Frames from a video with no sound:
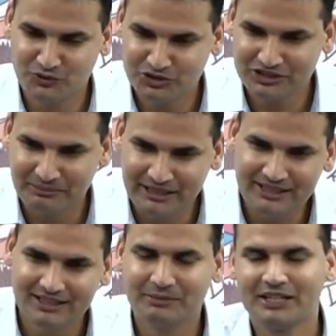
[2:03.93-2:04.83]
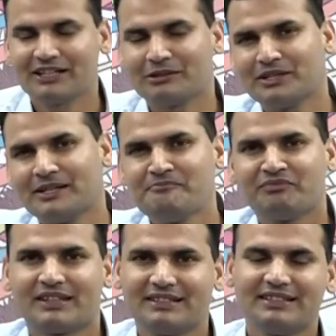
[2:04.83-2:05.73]
wo sabhi kabhi na kabhi
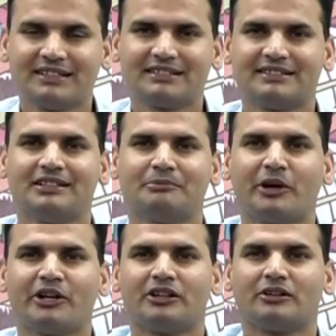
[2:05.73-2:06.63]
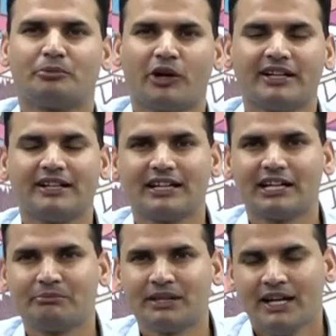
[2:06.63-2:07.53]
kisi na kisi point in
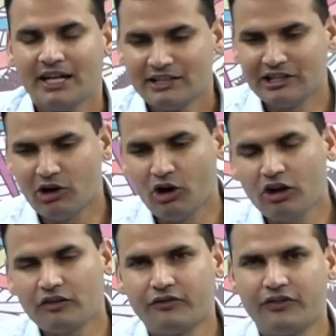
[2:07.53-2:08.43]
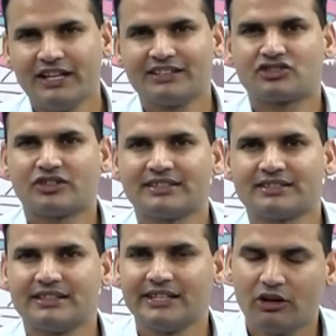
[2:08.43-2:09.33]
time mein, they all feel
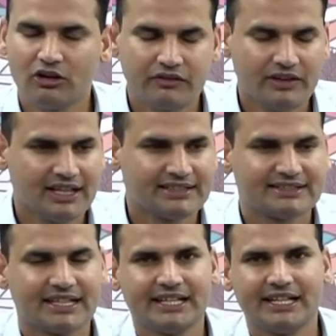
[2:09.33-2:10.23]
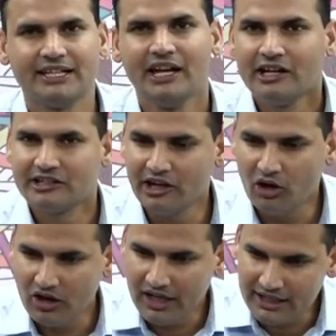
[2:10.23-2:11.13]
stress, they all feel anxiety, they
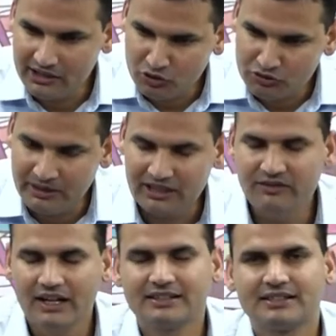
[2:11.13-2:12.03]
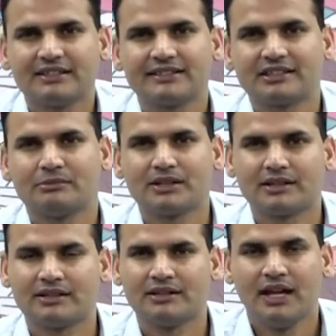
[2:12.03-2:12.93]
all had those butterflies in their
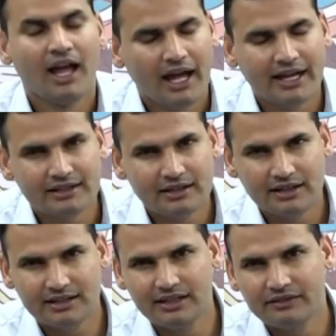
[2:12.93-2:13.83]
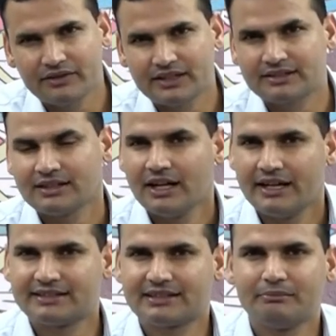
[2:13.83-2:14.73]
stomach. And dear friends,
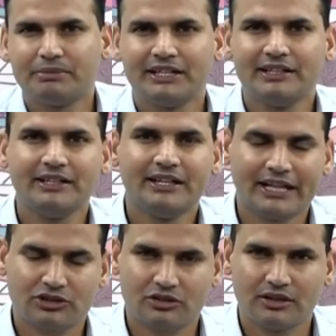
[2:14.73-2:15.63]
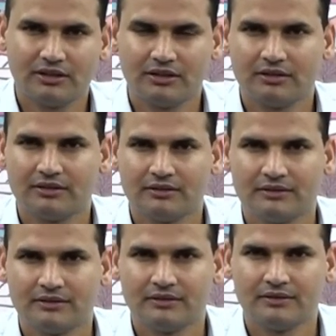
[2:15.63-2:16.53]
it's completely natural.
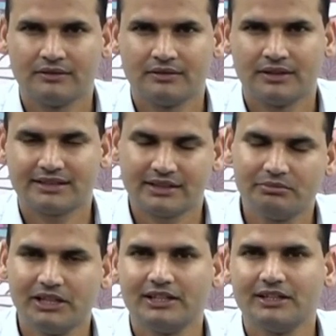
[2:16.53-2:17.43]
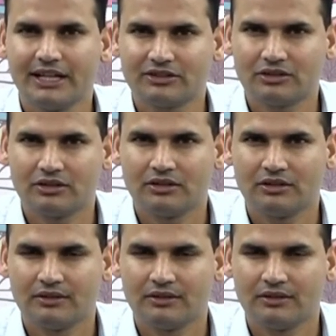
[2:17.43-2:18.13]
It's completely natural.